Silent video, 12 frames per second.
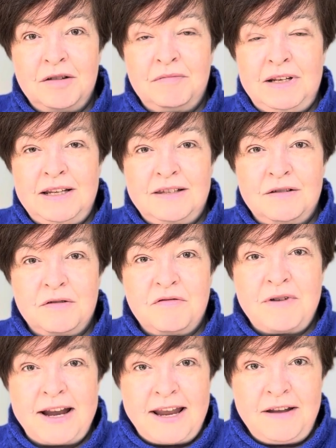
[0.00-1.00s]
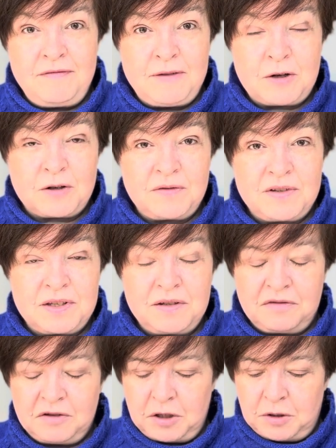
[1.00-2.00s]
please look away, because this is
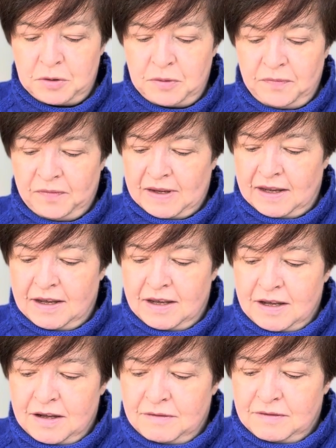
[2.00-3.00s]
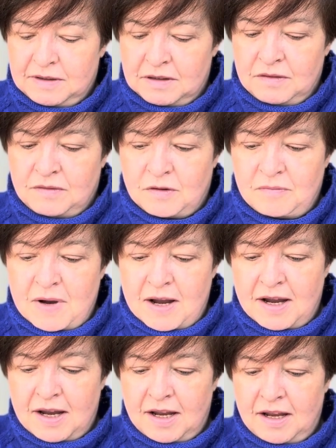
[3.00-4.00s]
for you. This is for
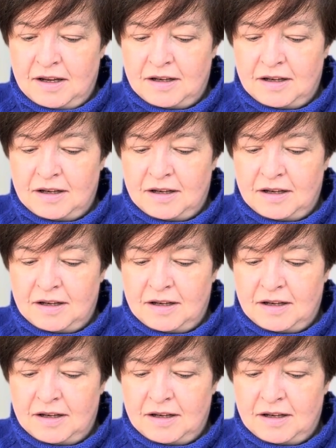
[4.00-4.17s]
my